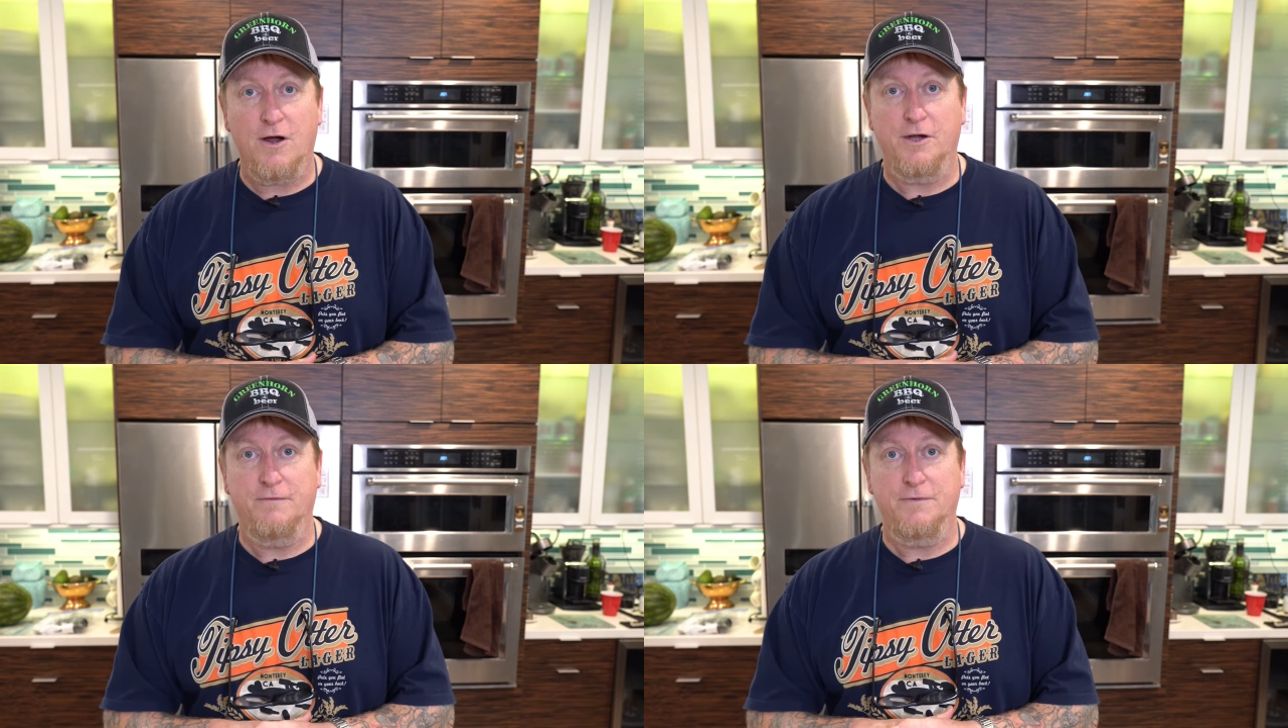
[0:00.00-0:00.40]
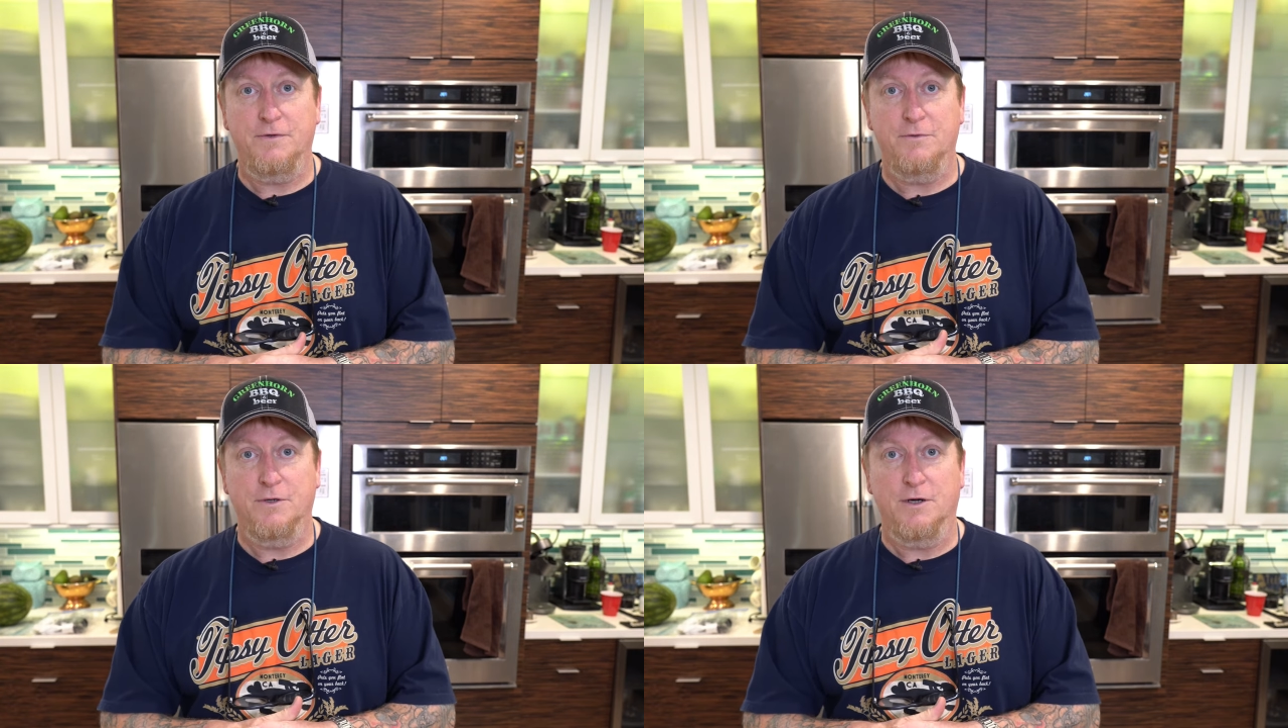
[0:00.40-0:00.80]
And if
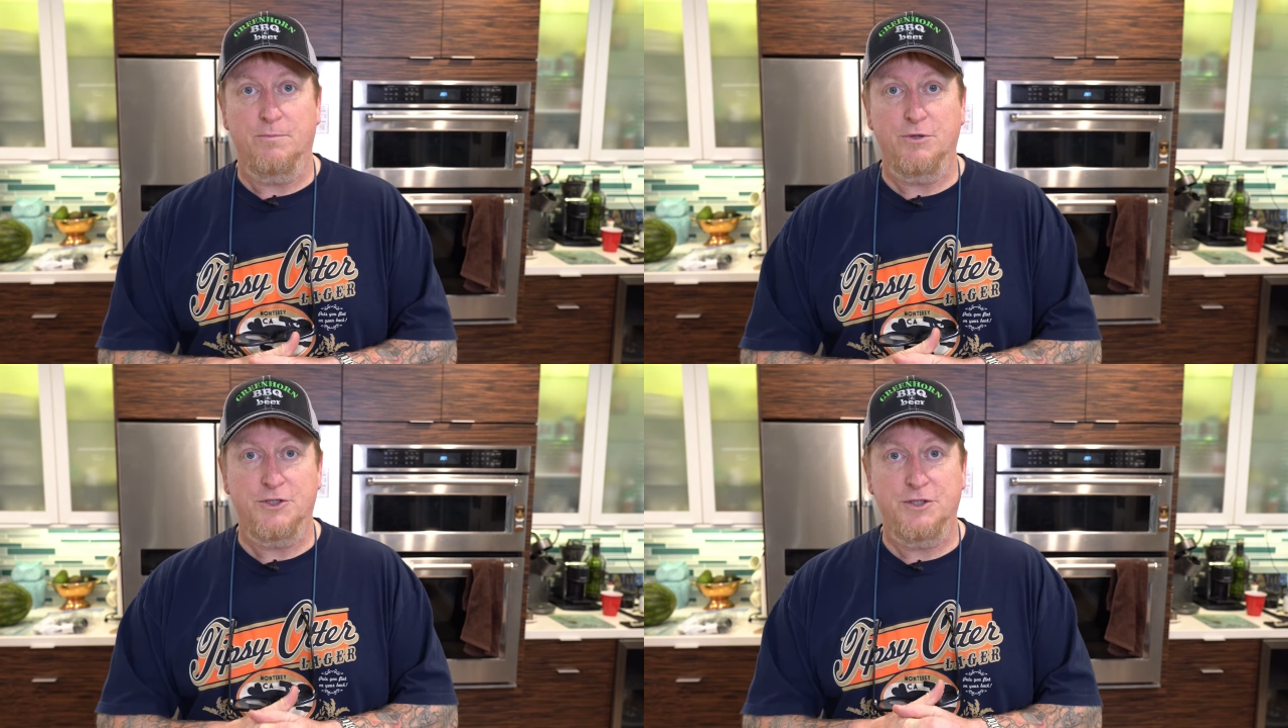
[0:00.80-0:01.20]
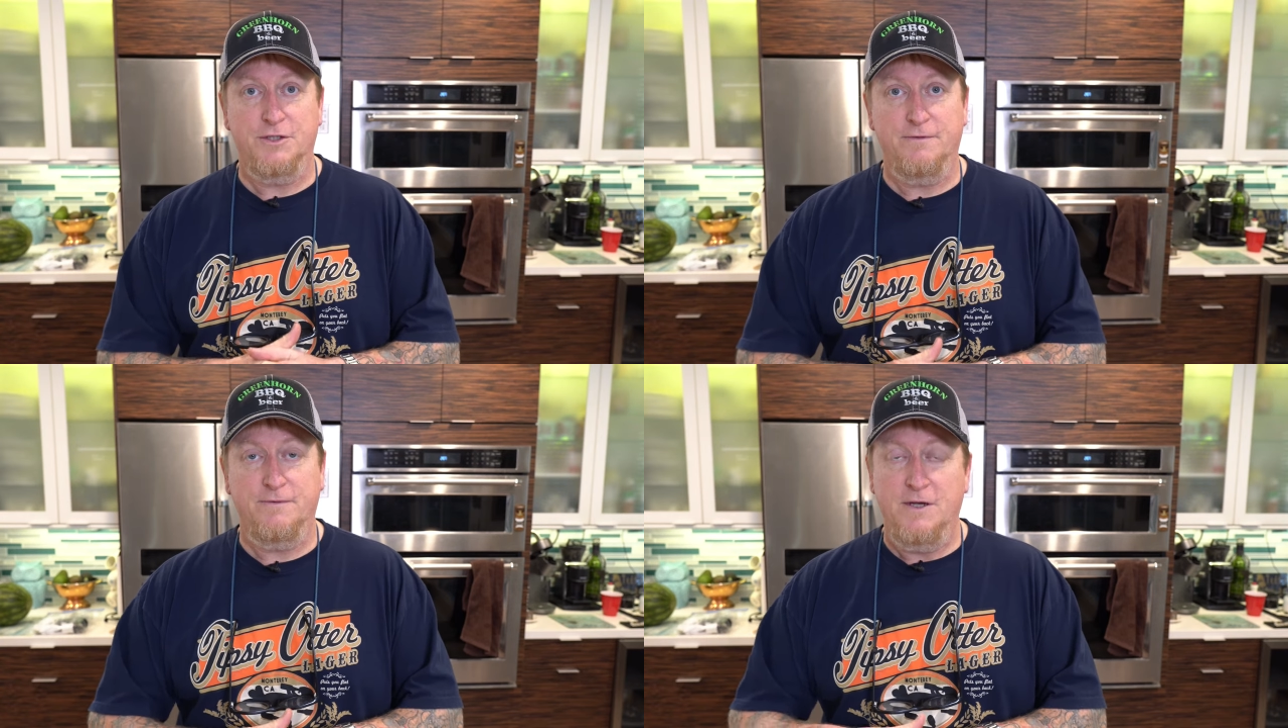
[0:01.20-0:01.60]
you are
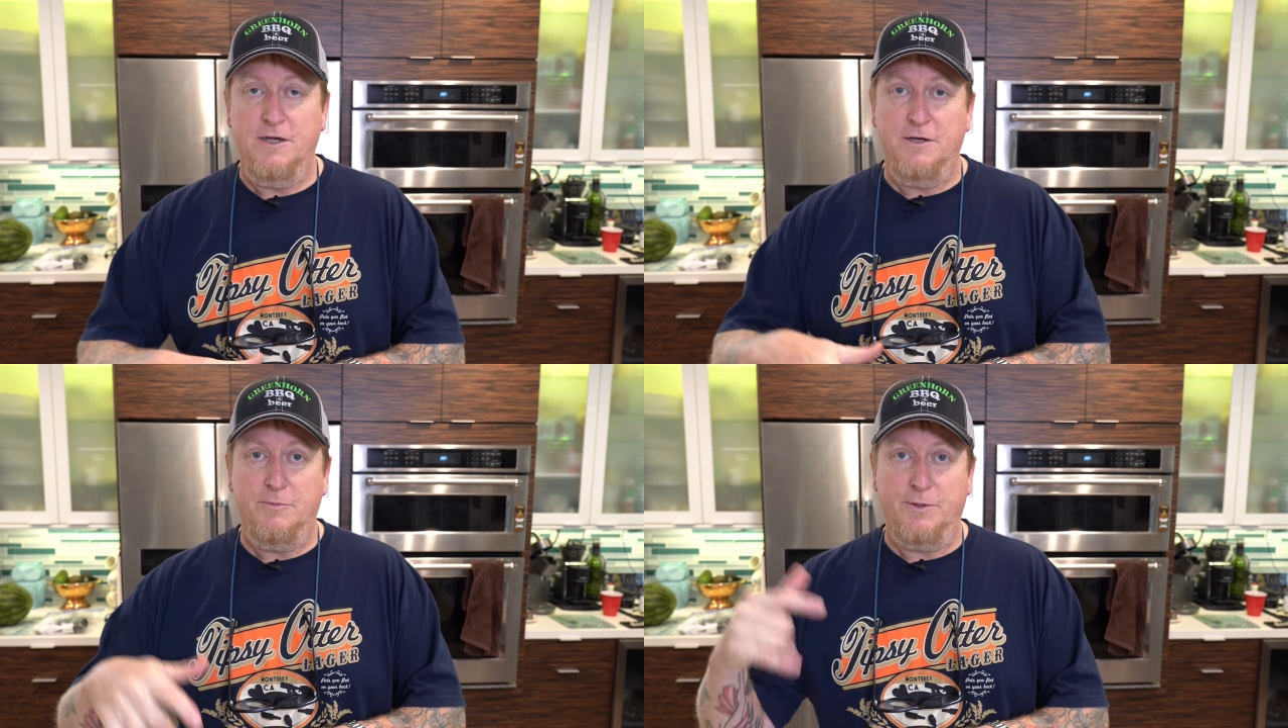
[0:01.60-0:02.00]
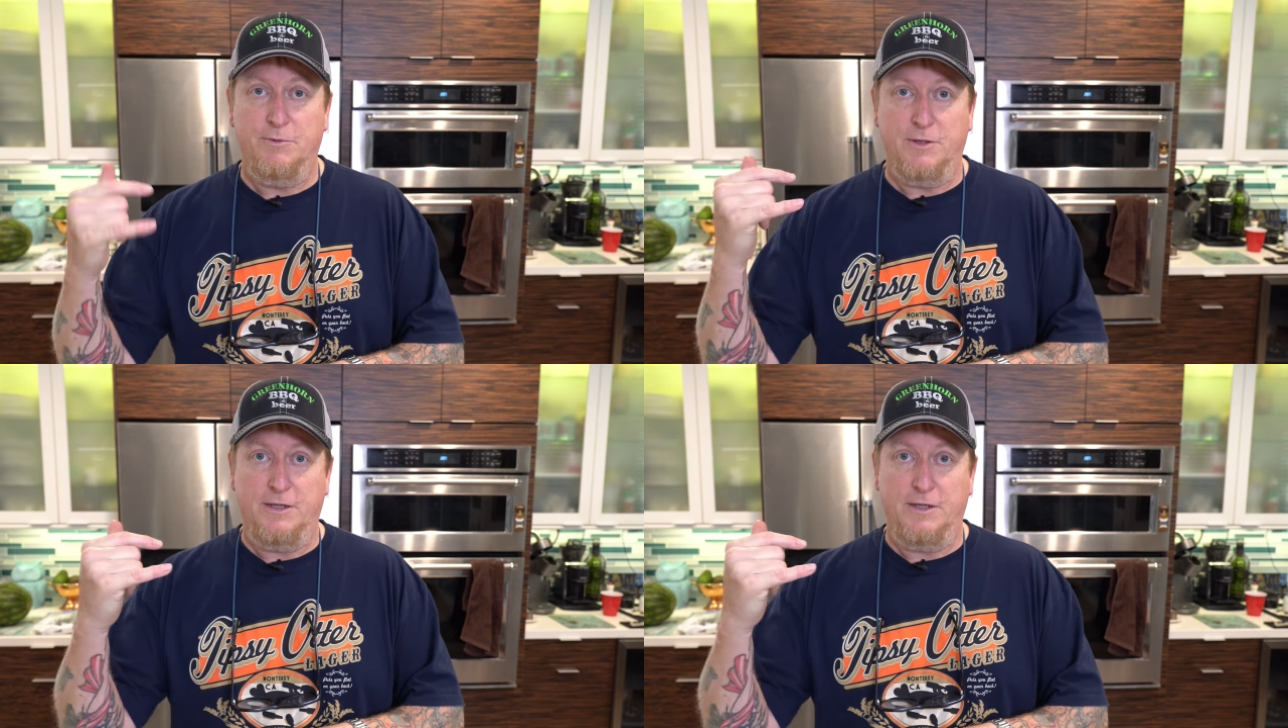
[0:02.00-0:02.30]
appreciative, we'd really